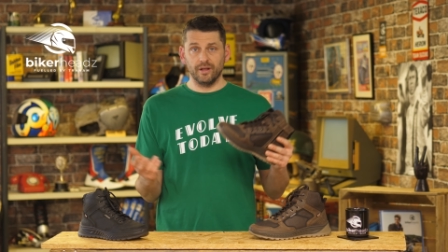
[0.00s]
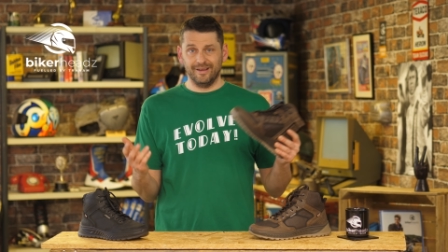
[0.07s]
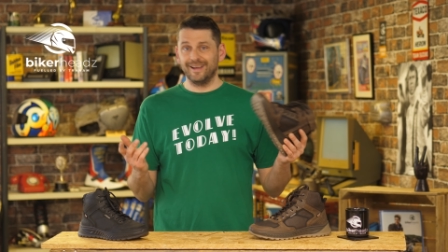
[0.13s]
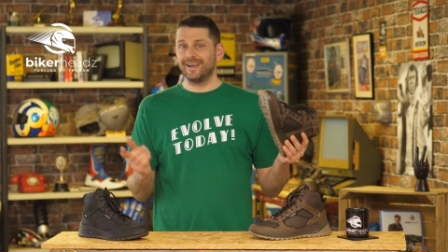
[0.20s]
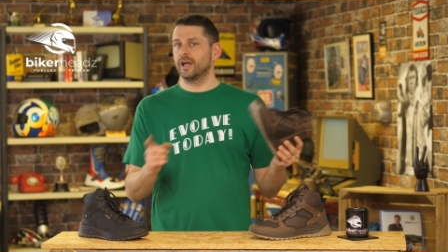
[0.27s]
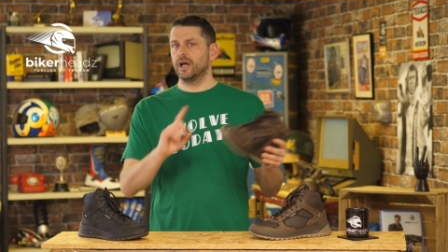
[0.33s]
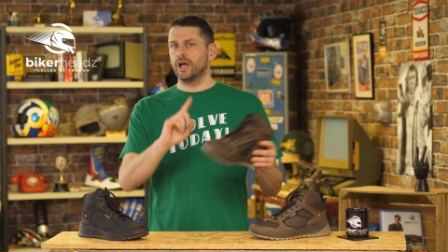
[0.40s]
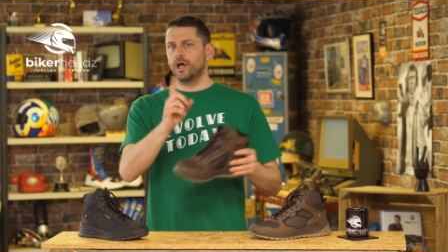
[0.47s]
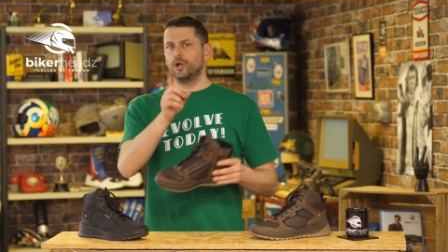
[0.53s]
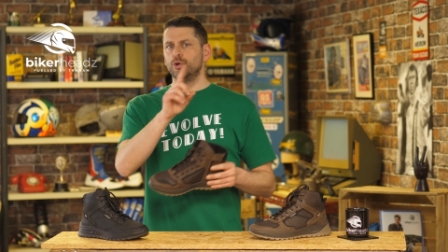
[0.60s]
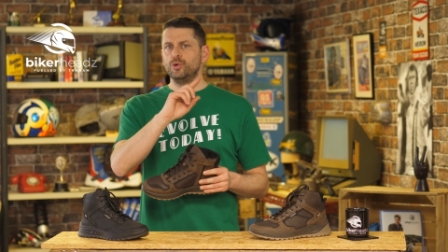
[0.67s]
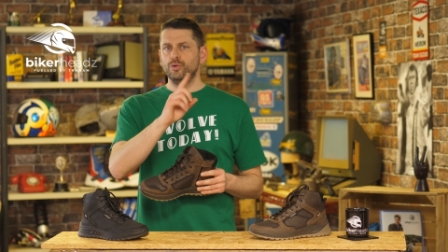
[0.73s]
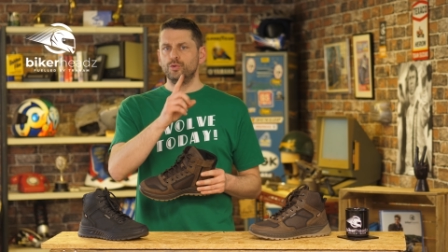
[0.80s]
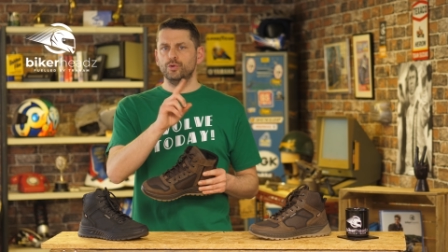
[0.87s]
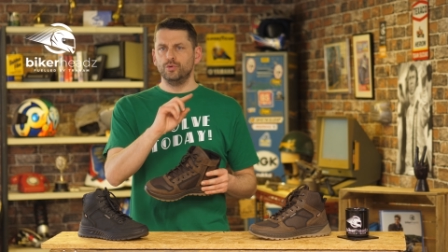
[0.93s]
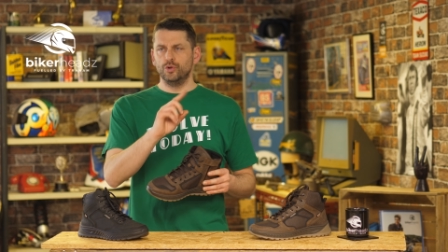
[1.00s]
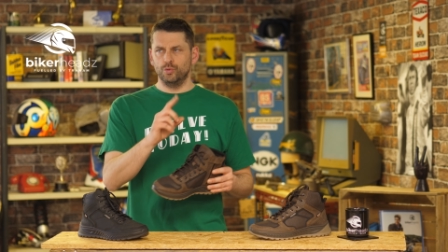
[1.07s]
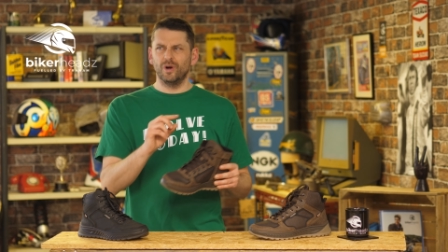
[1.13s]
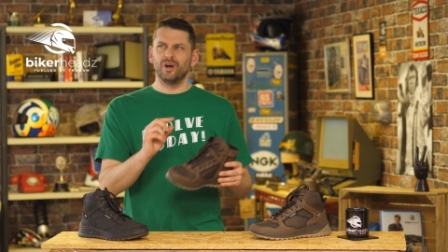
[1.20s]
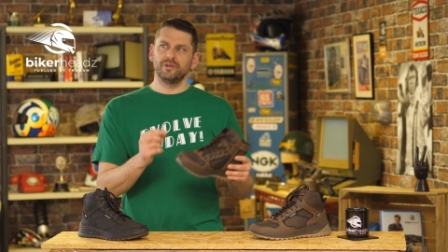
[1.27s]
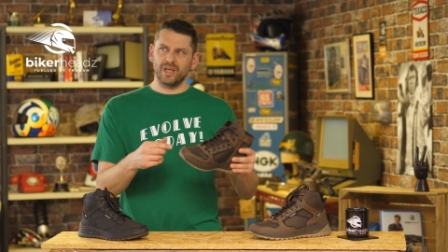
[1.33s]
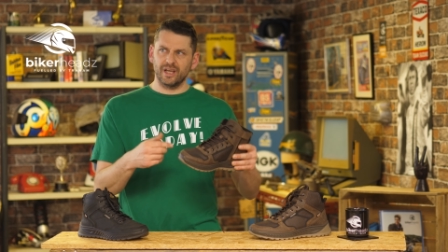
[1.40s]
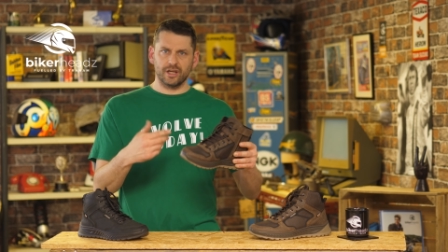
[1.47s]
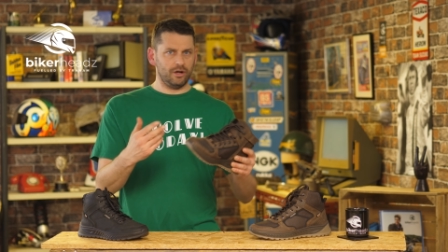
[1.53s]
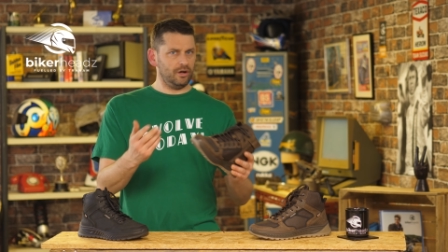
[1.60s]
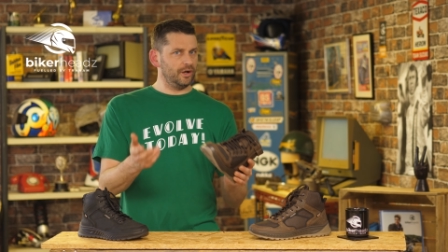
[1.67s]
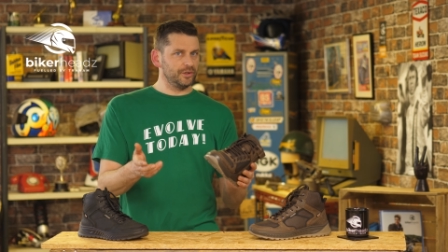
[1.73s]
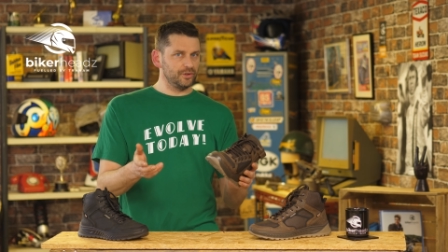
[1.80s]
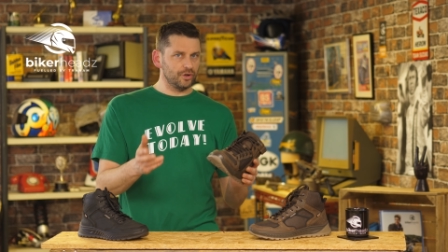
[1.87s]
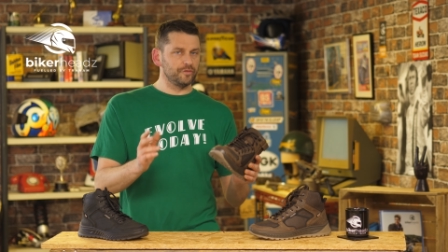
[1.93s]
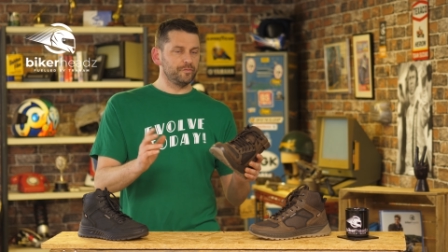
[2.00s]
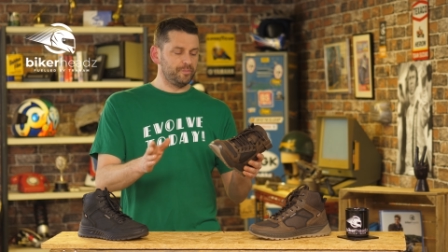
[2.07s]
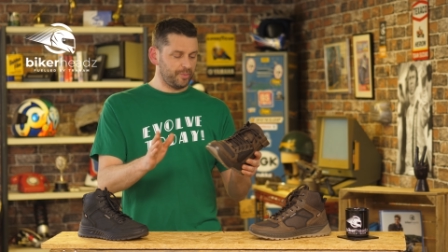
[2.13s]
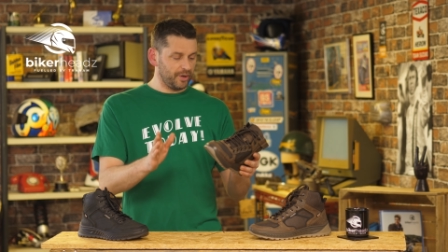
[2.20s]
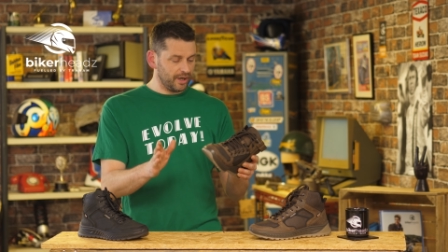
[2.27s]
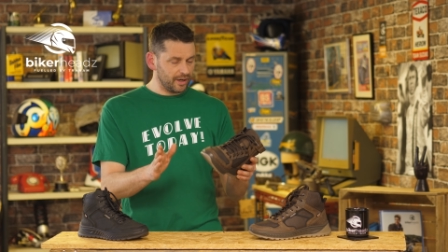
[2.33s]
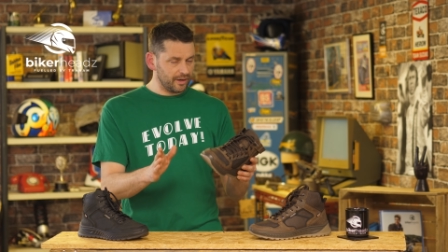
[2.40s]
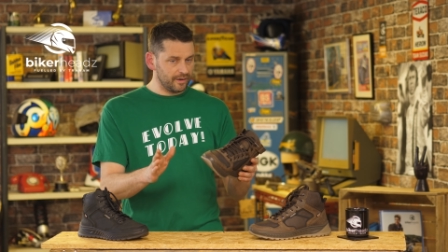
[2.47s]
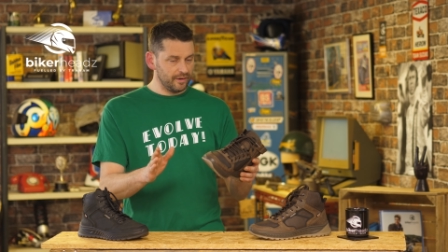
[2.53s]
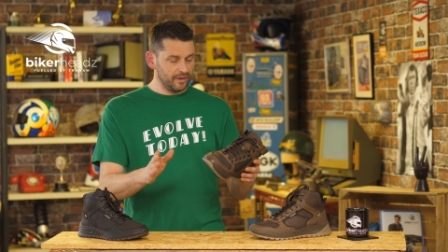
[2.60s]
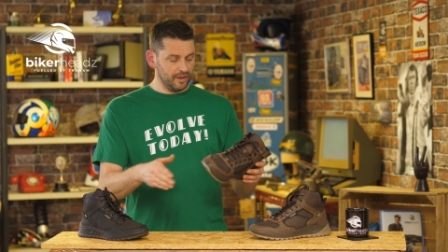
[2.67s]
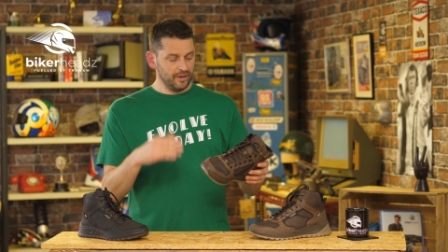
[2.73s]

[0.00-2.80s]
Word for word: Ah, no, no, no. Well, yeah, kind of, but